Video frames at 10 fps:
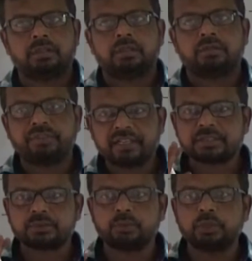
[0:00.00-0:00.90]

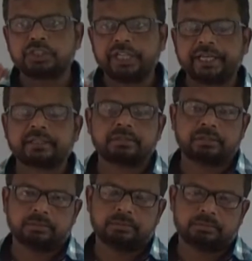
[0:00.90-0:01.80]
First, we take
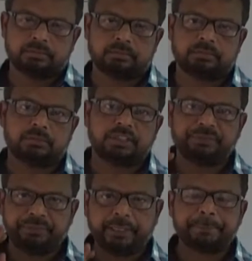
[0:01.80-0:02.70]
the
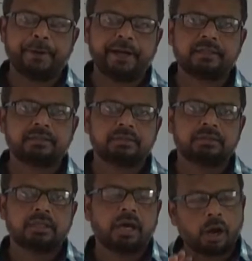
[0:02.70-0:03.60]
field point
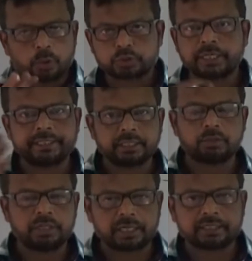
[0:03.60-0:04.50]
outside the
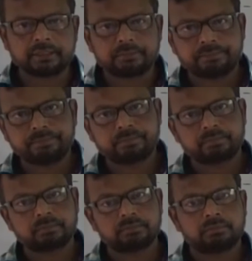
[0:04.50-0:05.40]
conductor.
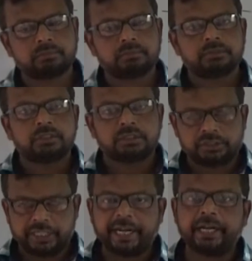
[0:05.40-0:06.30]

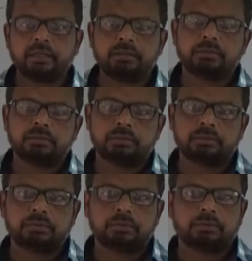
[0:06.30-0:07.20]
Second,
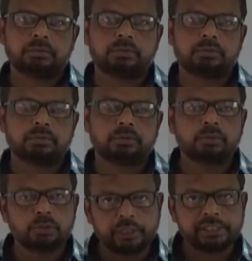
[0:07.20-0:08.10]

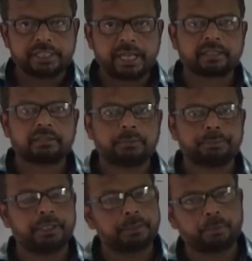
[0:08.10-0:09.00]
we will take the
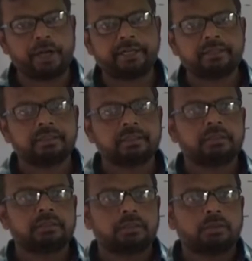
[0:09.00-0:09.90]
field point
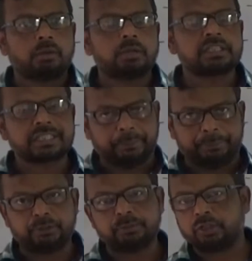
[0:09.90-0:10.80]
on the
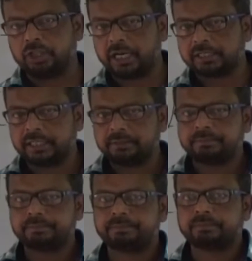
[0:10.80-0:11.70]
surface of the conductor.
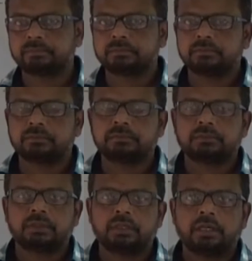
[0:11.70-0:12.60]

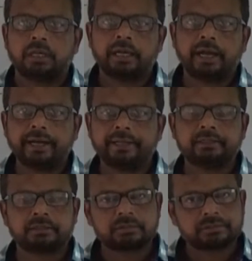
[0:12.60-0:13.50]
And
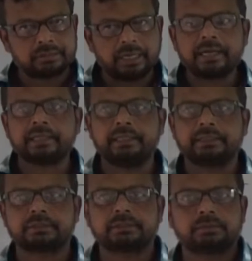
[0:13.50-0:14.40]
in third case,